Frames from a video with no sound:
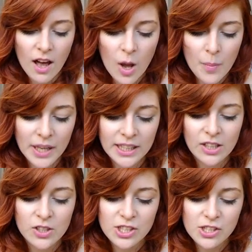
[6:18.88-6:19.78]
and it
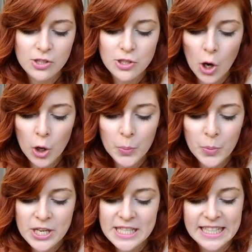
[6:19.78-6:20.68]
looks so
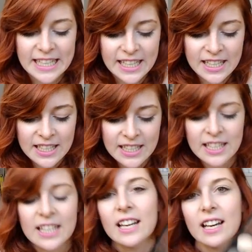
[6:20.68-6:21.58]
pretty
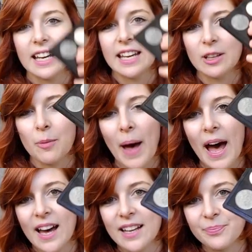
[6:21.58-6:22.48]
in the
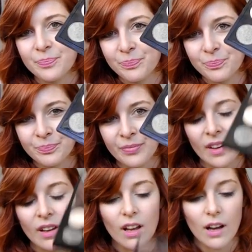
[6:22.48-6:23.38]
pan.
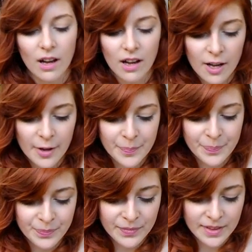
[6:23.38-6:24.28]

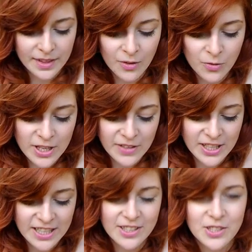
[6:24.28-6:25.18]
A
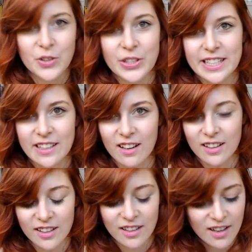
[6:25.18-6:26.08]
really nice green
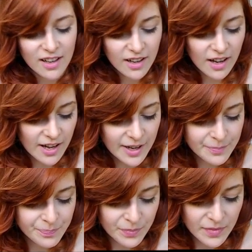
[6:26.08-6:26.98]
colour.
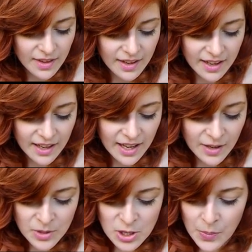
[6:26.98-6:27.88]
And
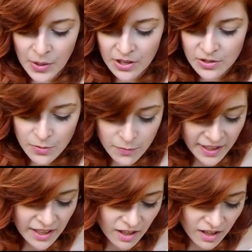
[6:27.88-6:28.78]
when you put it on your
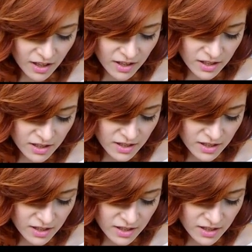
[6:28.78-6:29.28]
finger,